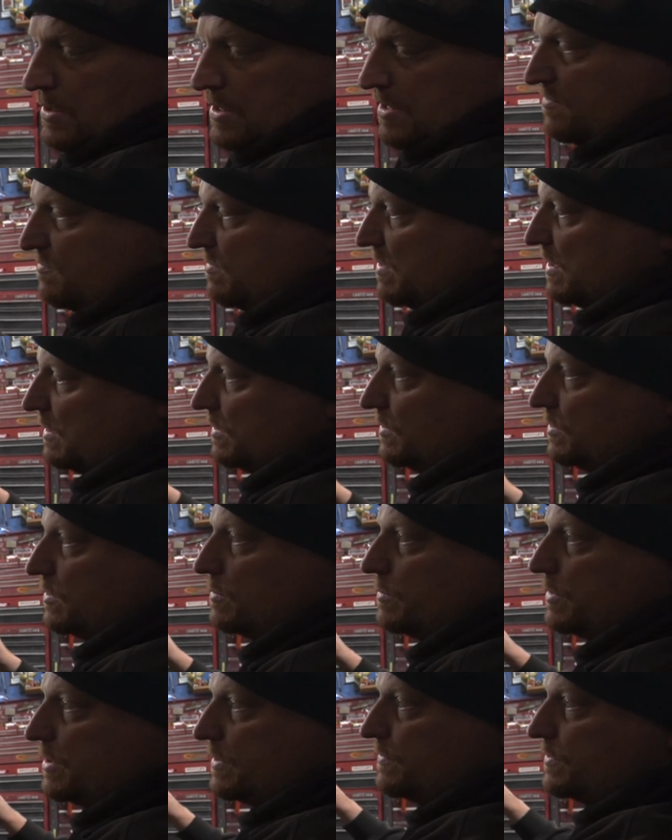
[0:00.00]
give me a little
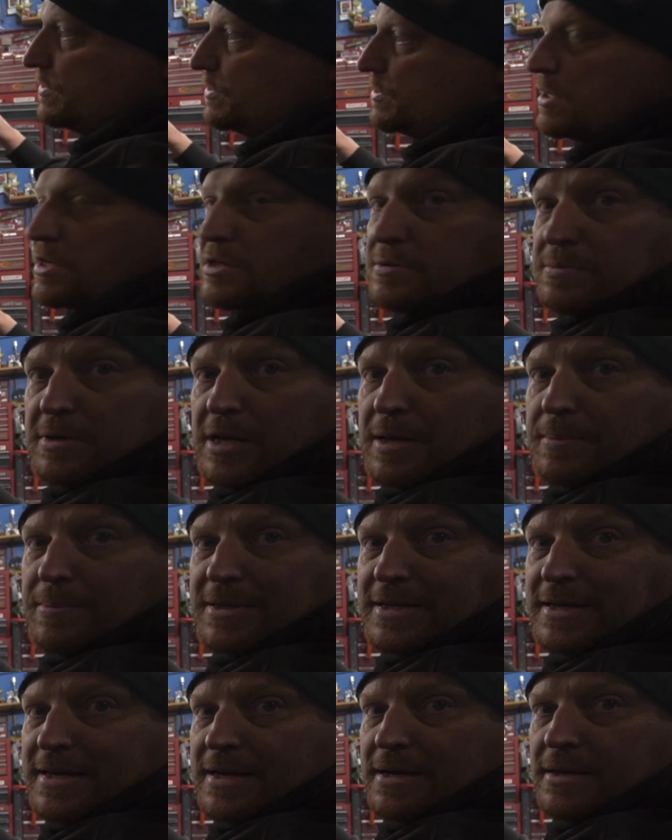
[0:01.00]
bit of adjustment up
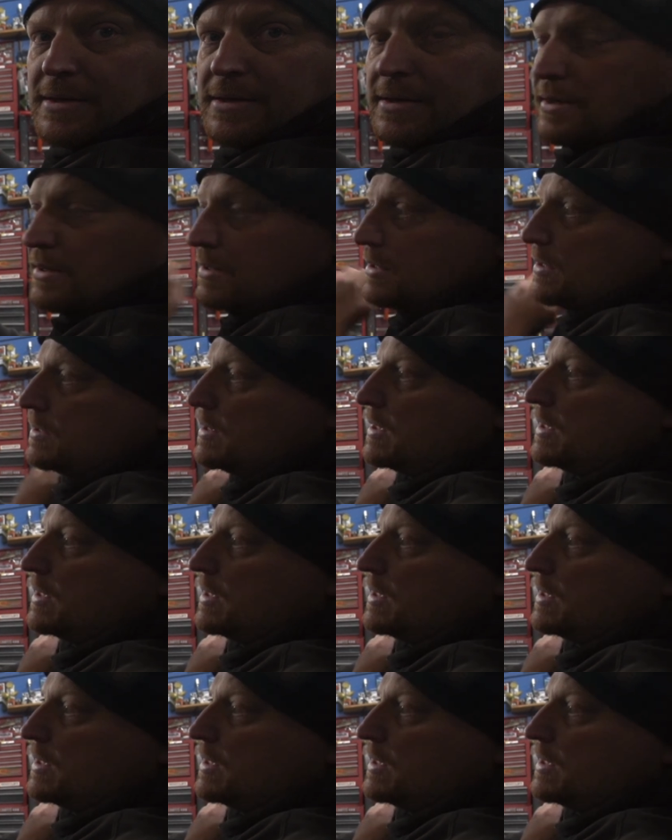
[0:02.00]
and down. The